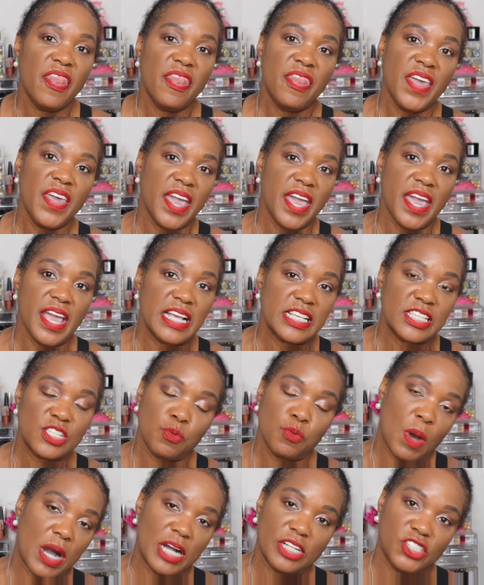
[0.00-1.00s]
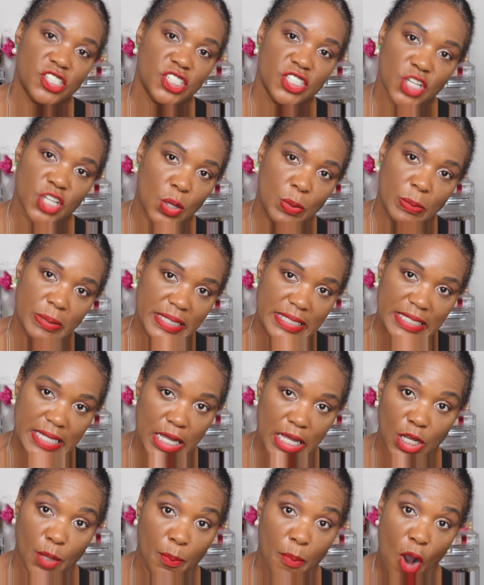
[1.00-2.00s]
The swatches only
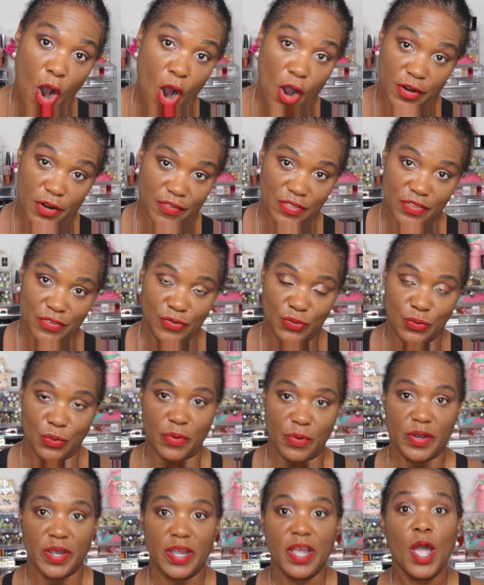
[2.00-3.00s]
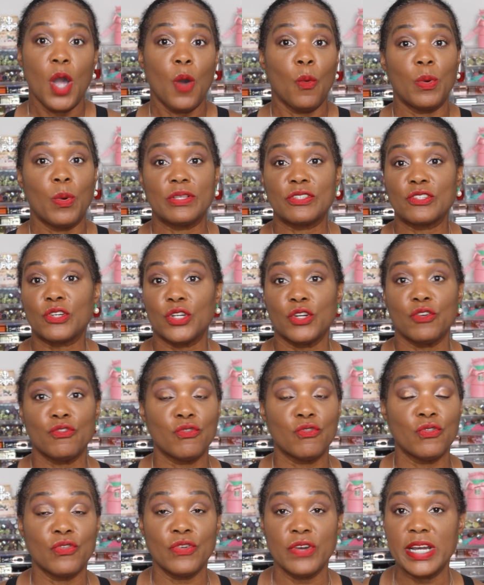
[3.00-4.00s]
tell a part of the story. What's gonna
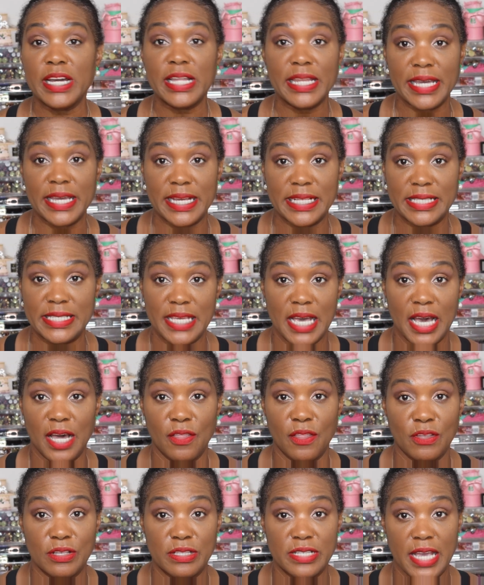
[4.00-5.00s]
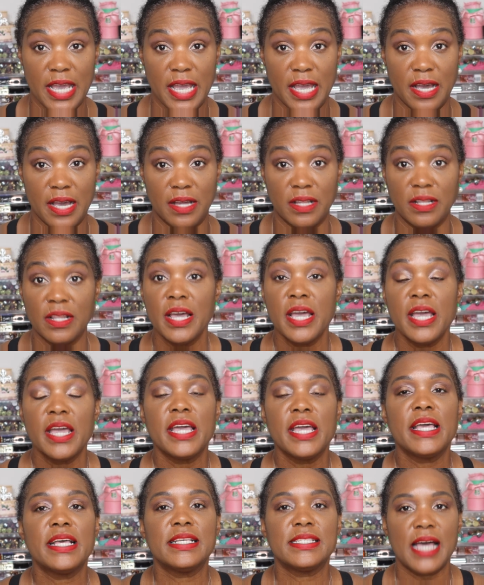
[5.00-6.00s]
really tell the tale
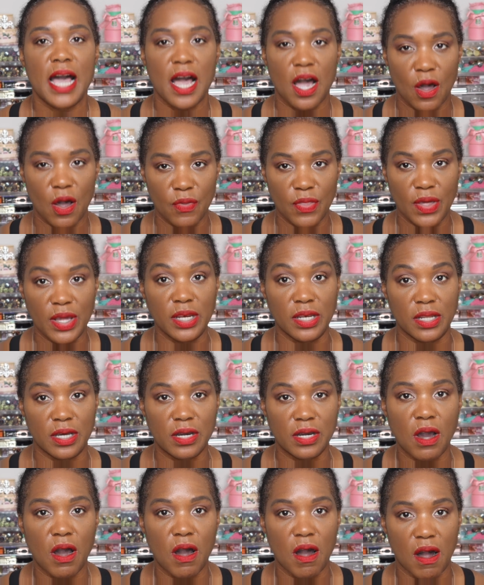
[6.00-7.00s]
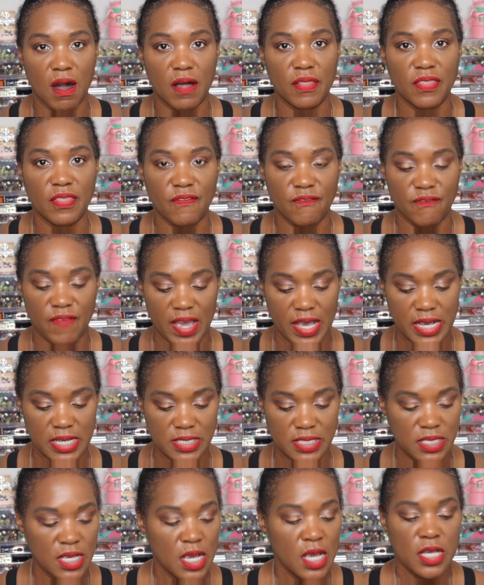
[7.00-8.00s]
is how they look on the
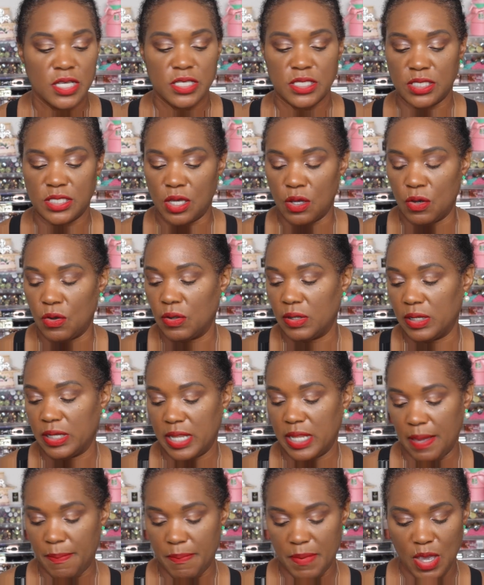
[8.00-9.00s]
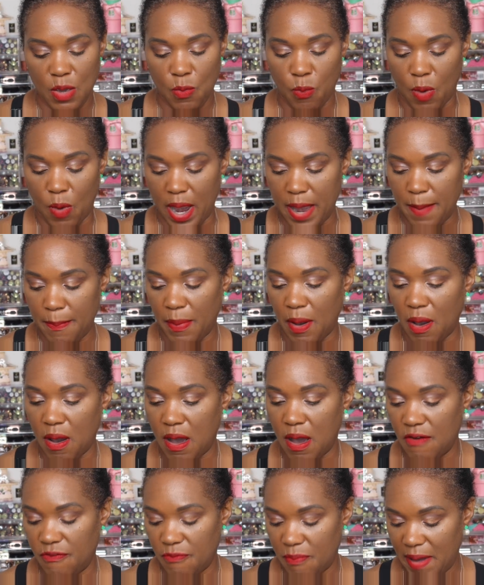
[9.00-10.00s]
face. So let me wipe
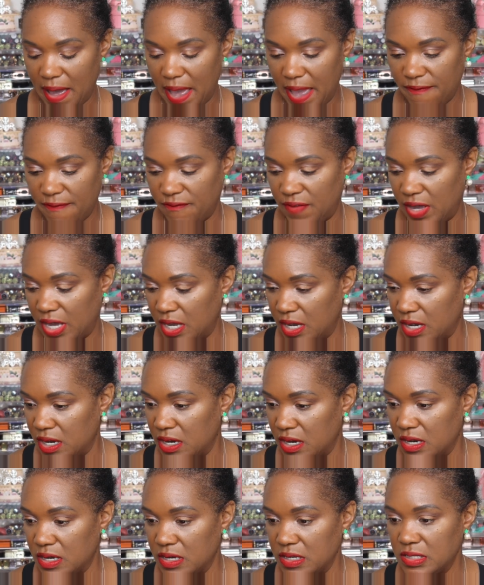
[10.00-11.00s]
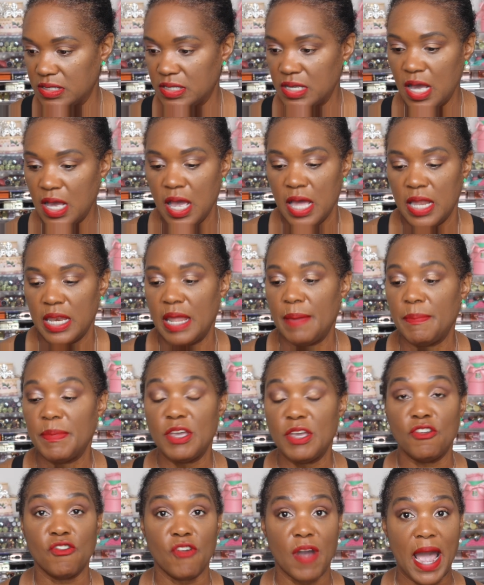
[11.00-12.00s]
off my fingers. Let
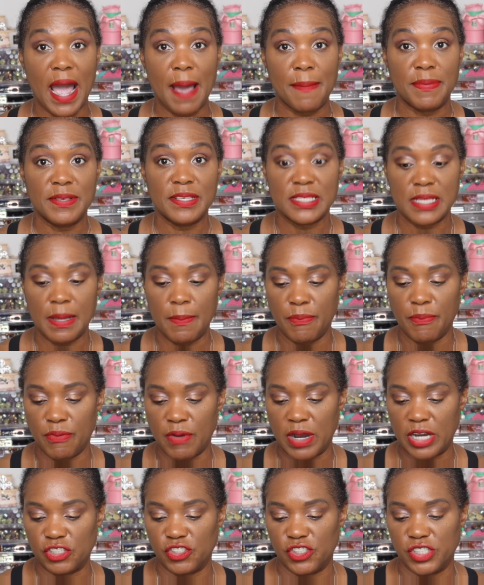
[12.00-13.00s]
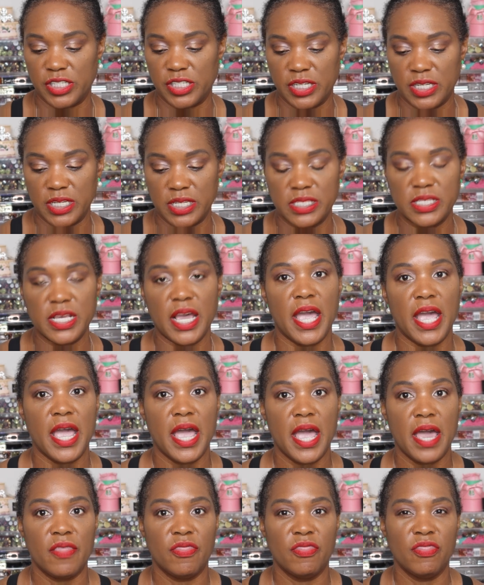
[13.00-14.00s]
me grab some brushes,
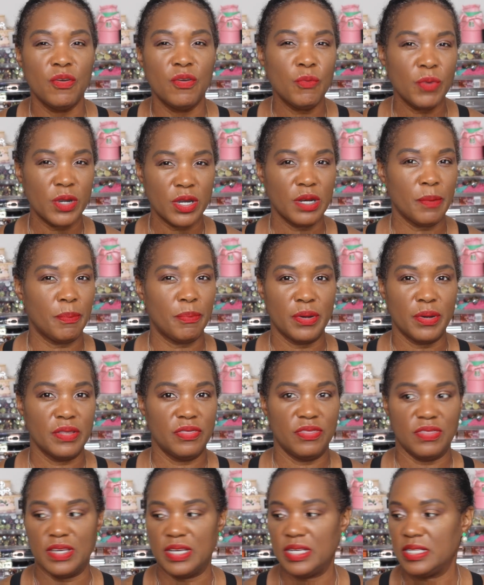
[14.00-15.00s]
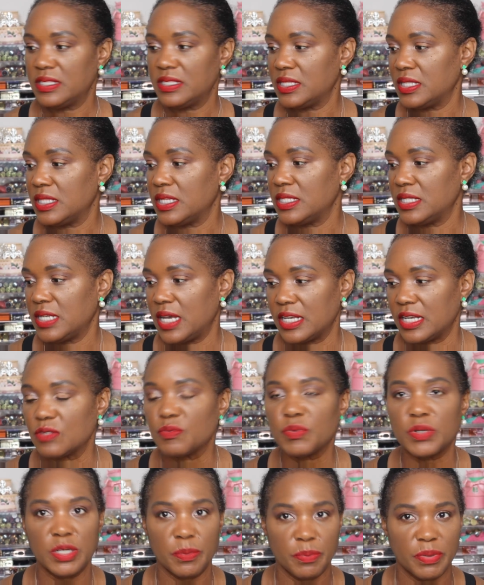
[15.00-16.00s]
and then we're gonna put these to the test.
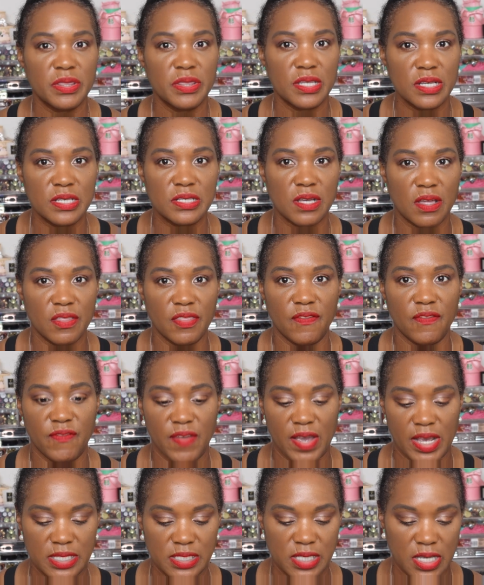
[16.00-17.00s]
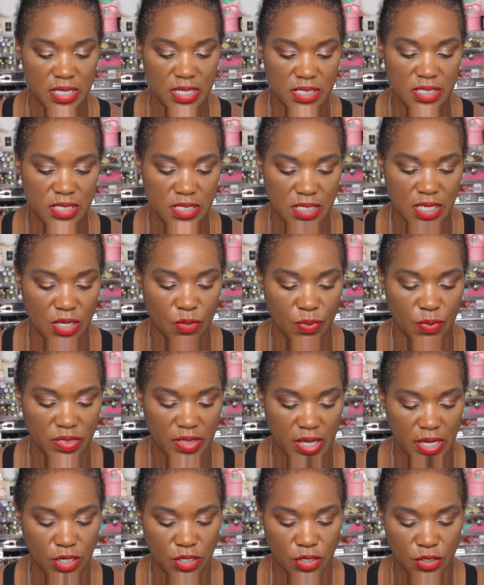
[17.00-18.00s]
We're gonna put these on the face and see what
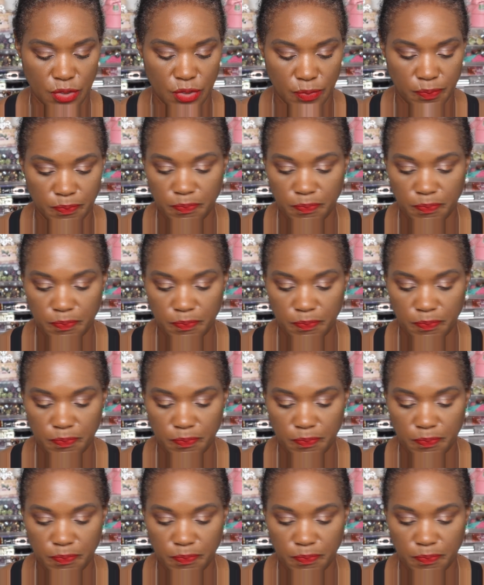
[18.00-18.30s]
they do.